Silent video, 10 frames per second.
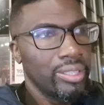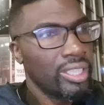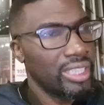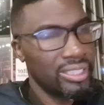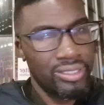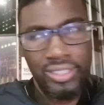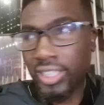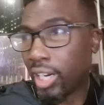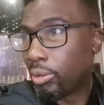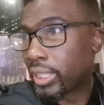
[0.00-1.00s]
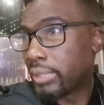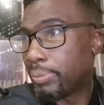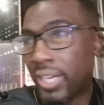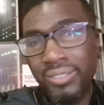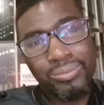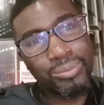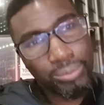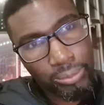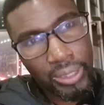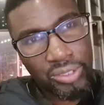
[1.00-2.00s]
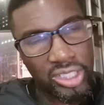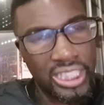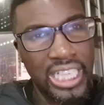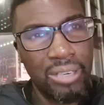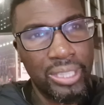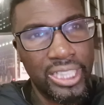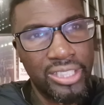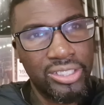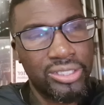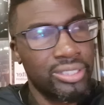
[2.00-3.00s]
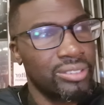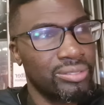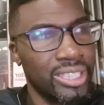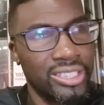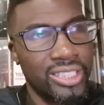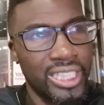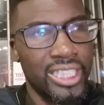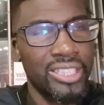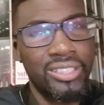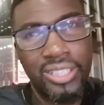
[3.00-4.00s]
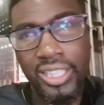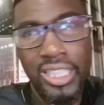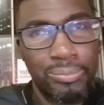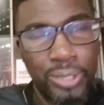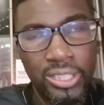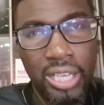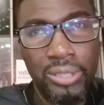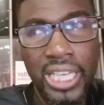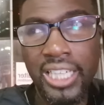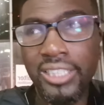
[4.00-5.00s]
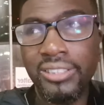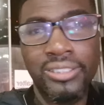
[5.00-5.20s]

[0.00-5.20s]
I think the goalkeeper, we'll have to see how it is. Kinski is doing okay.